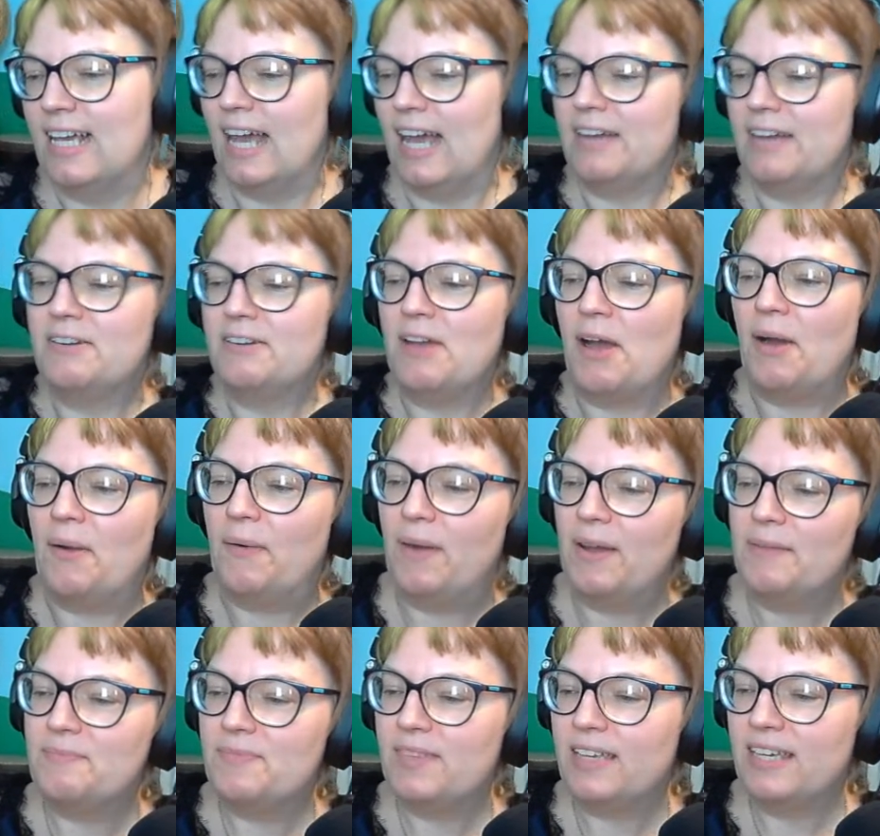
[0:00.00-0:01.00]
I don't know.
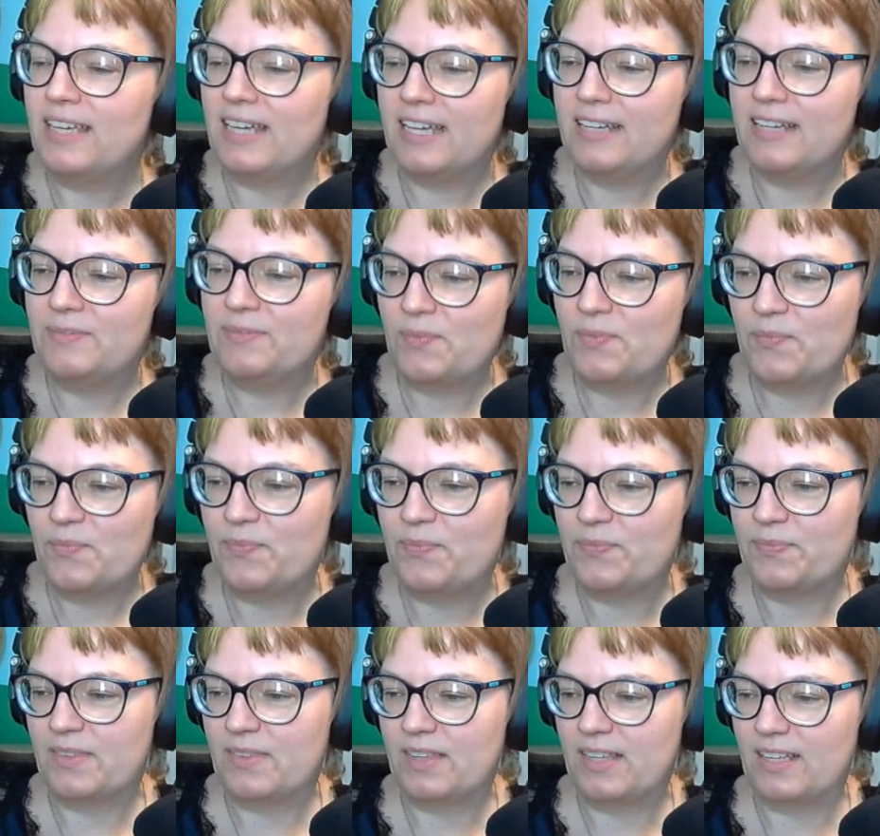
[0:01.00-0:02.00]
I'm thinking
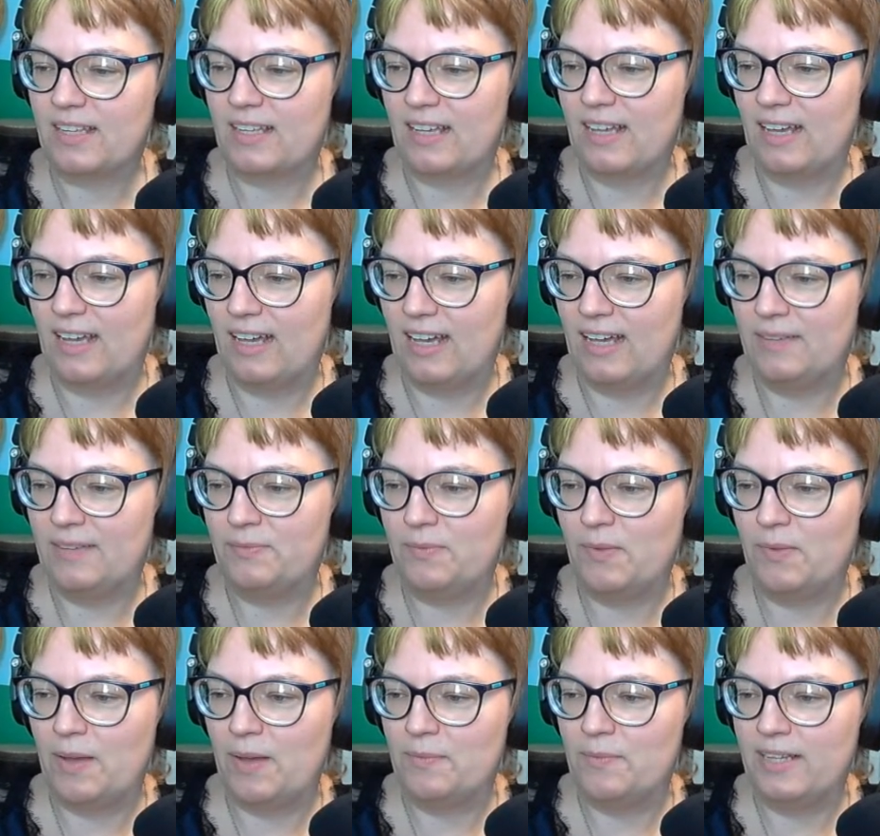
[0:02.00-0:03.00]
I
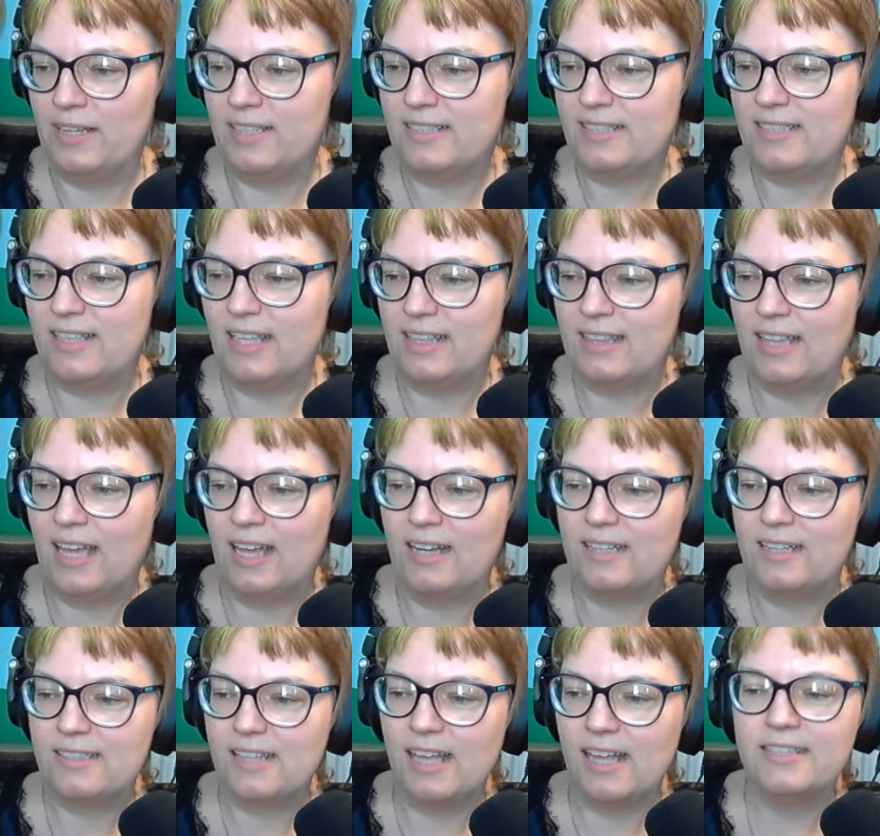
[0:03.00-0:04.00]
might set that
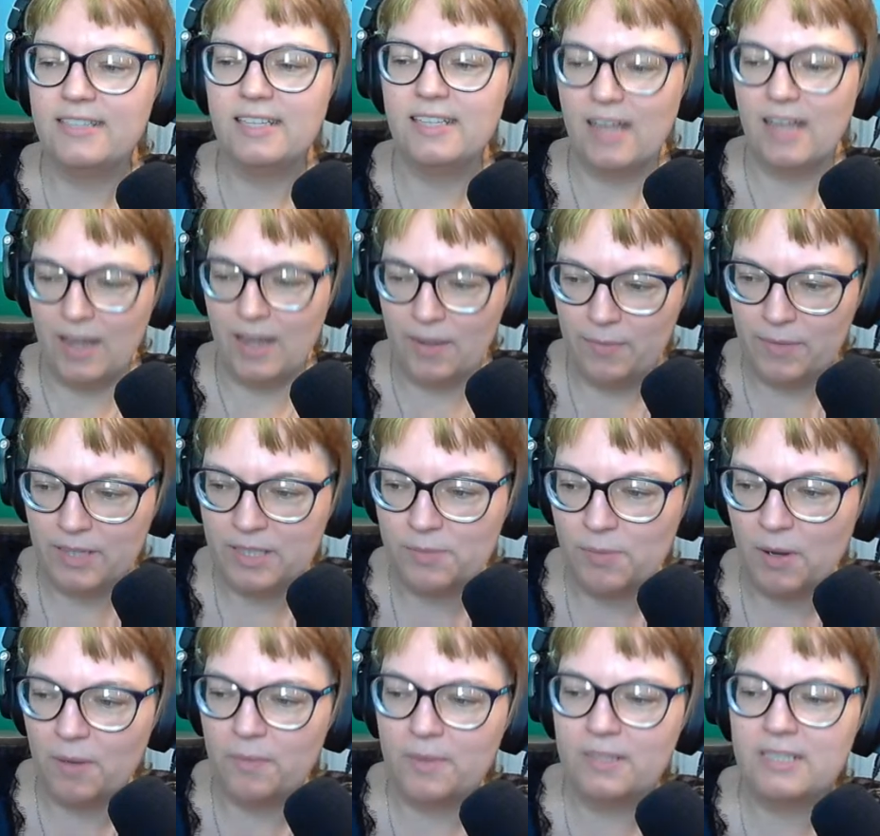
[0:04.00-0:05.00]
aside. I am
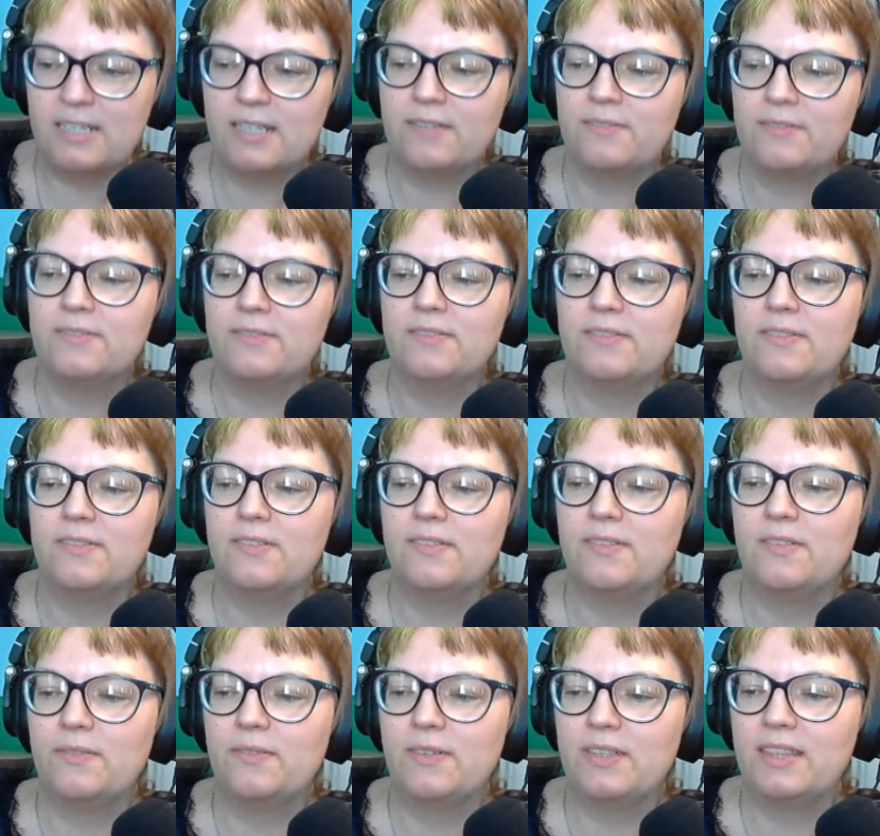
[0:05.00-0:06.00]
experimenting
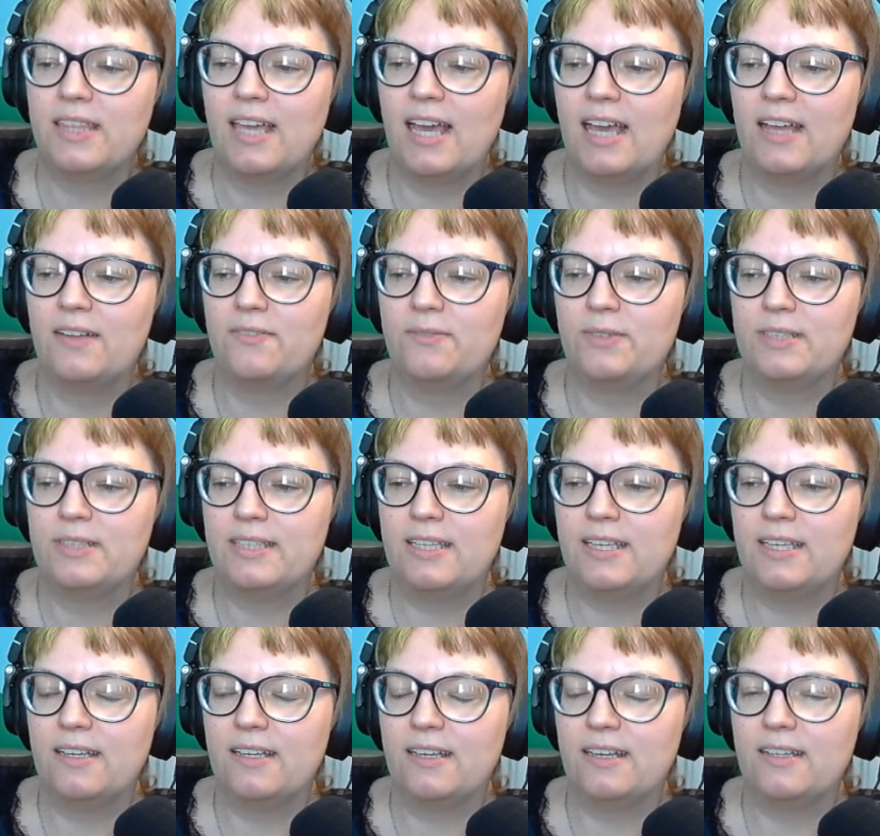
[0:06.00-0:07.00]
with that with
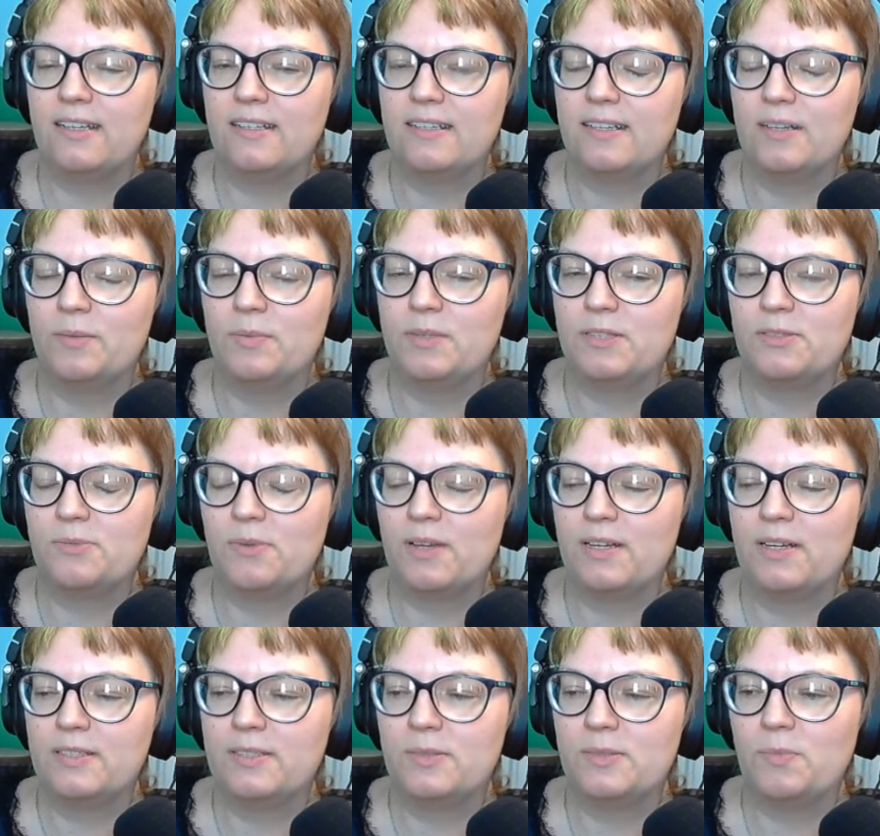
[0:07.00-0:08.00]

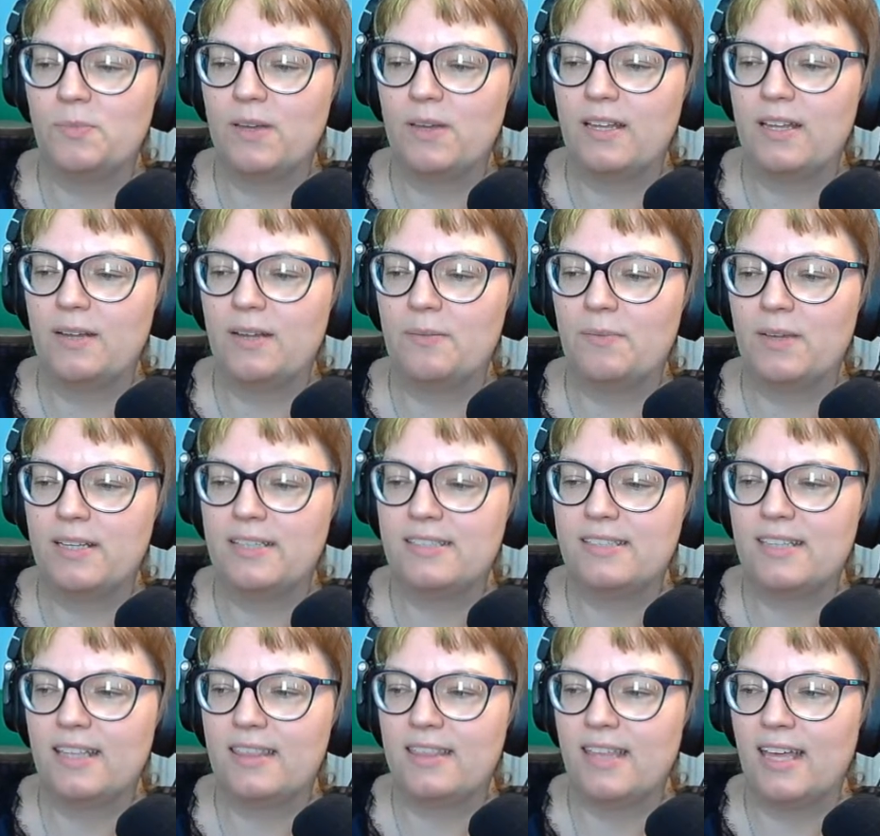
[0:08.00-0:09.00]
Abysswares, but I might
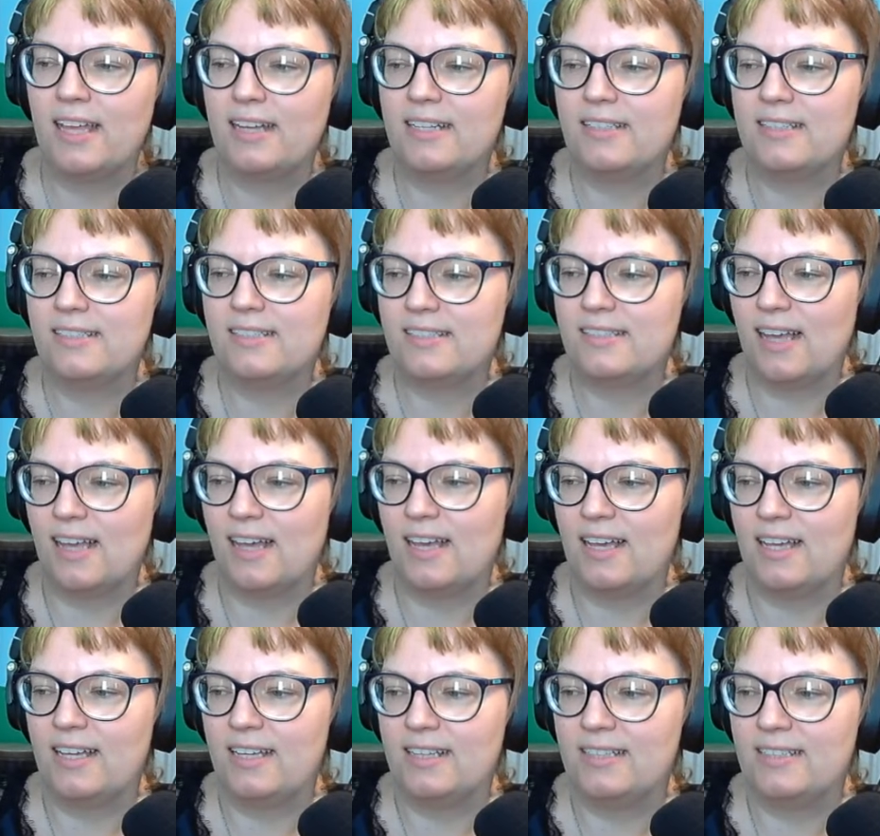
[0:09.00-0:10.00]
set that
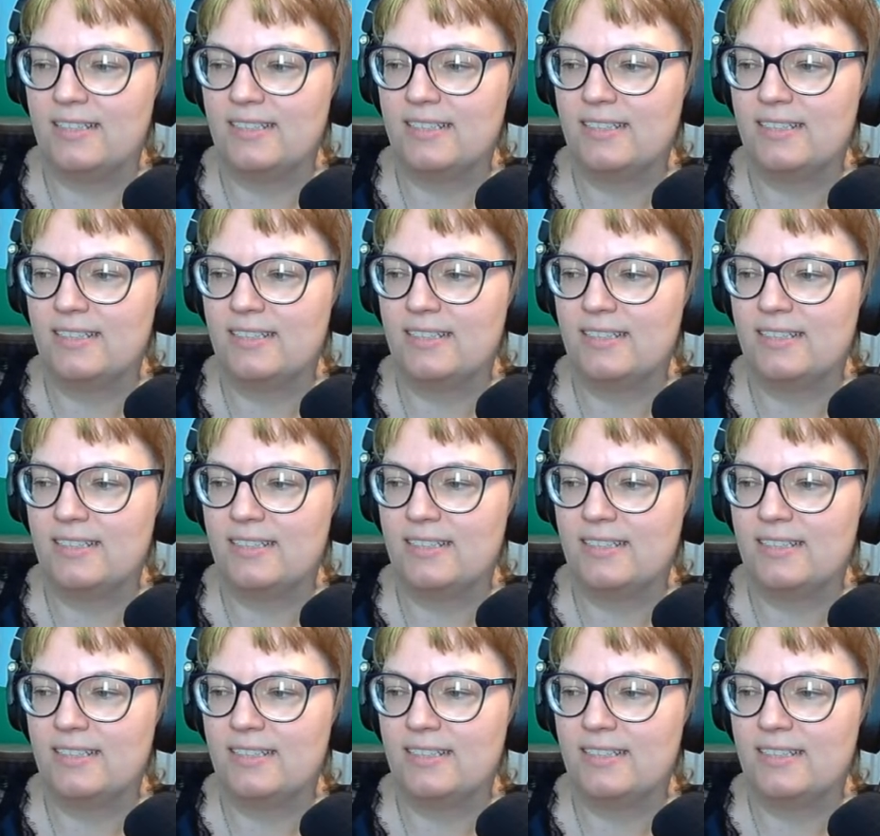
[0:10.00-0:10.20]
aside